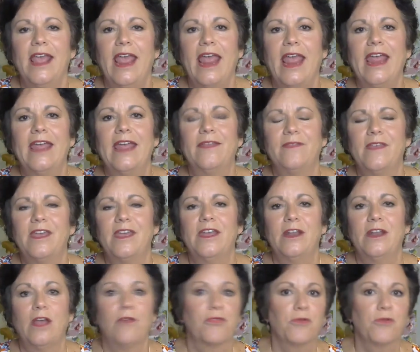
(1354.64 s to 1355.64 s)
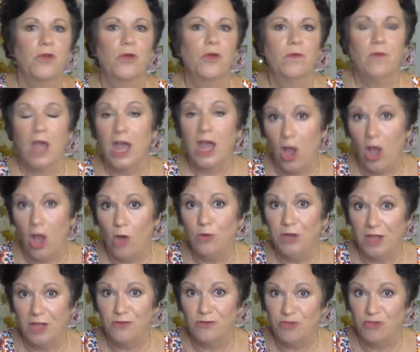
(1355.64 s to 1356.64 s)
And then uh, through a whole
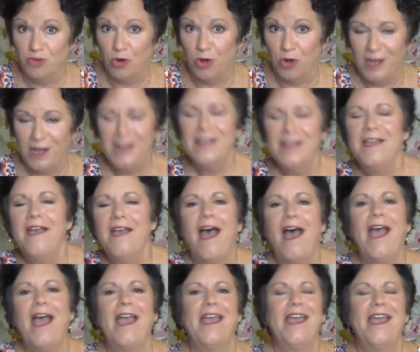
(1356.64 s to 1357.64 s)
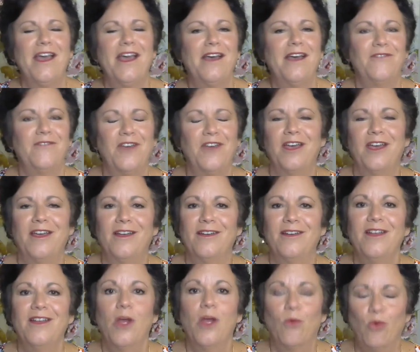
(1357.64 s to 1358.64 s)
nother story, I have uh,
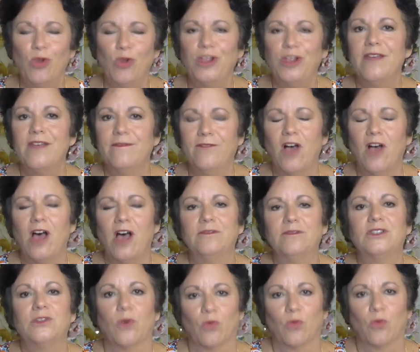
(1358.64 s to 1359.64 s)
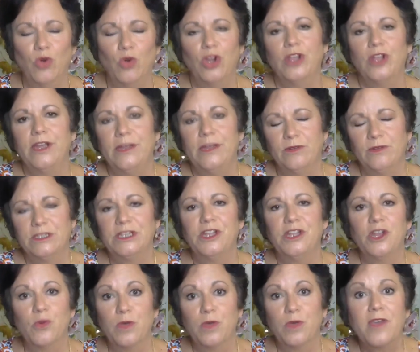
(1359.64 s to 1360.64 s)
really involved really
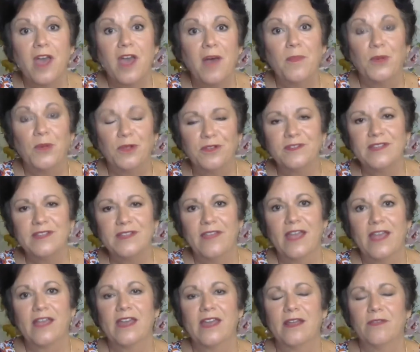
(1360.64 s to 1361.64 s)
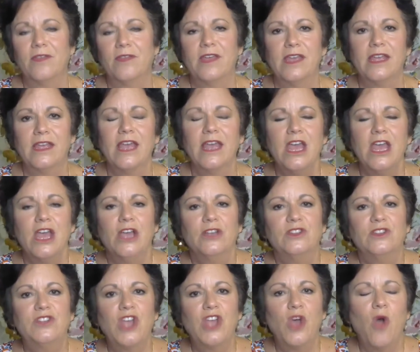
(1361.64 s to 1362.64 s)
dealing with couples and that kind of thing
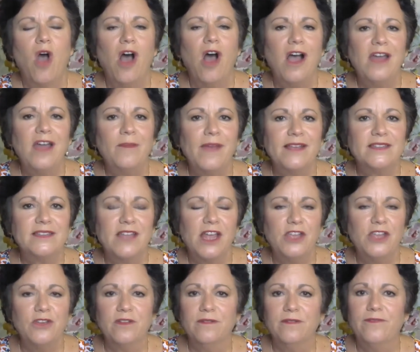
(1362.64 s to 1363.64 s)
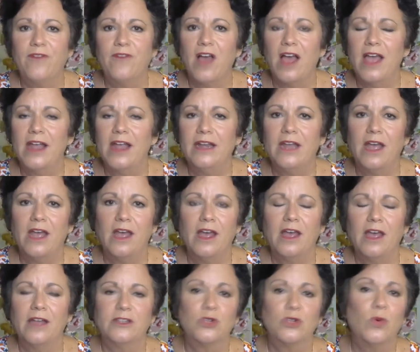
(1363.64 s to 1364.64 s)
so on my site you can find
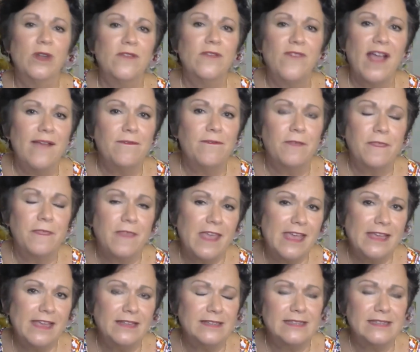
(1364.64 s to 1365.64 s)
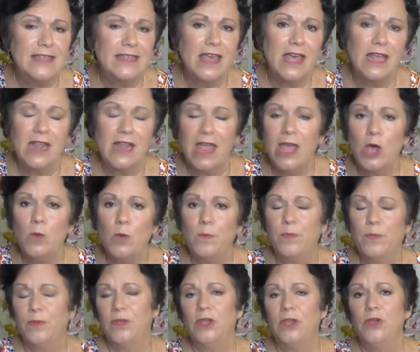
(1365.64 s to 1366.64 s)
uh, 25 things that help
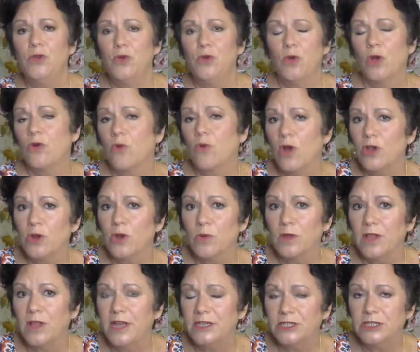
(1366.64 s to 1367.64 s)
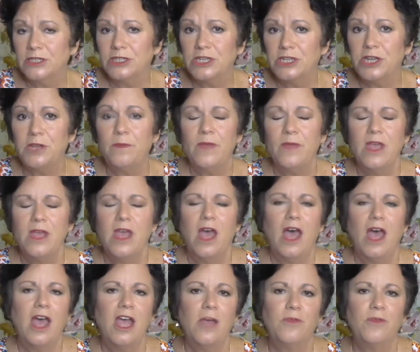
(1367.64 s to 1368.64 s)
you grow your relationship
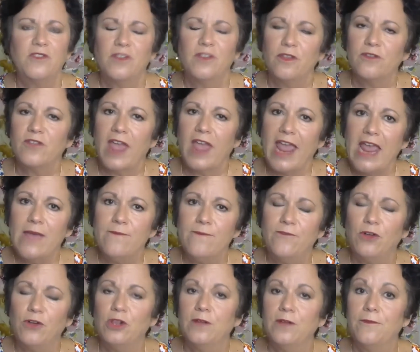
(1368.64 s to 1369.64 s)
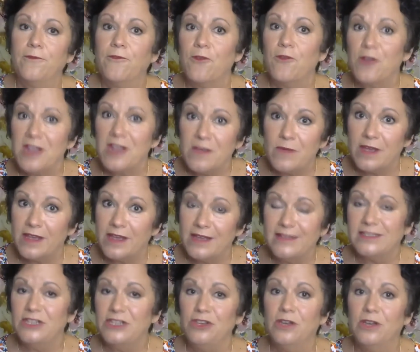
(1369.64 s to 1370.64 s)
uh, so there's a handful of freebies
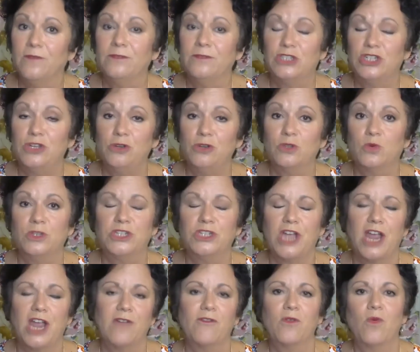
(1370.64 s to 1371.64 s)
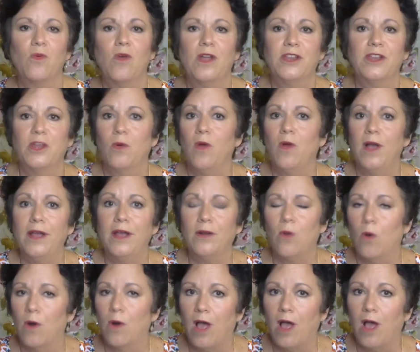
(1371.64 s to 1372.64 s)
and you can choose whichever one you want
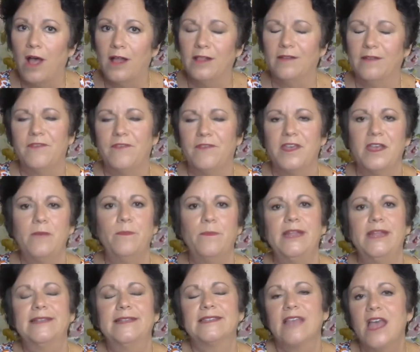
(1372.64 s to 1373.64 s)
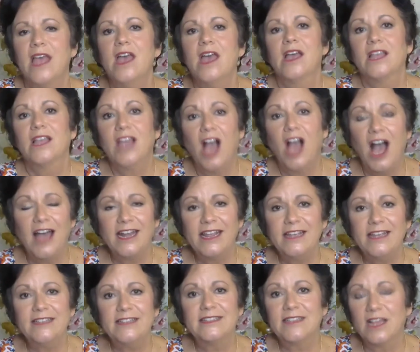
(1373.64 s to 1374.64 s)
or all of them but it's
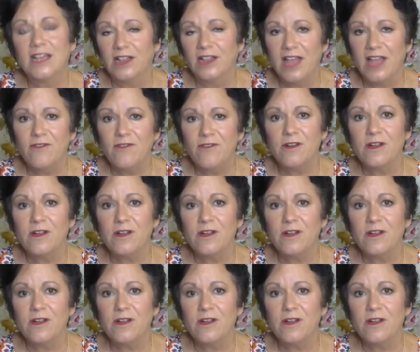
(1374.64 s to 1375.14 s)
Connie's Clever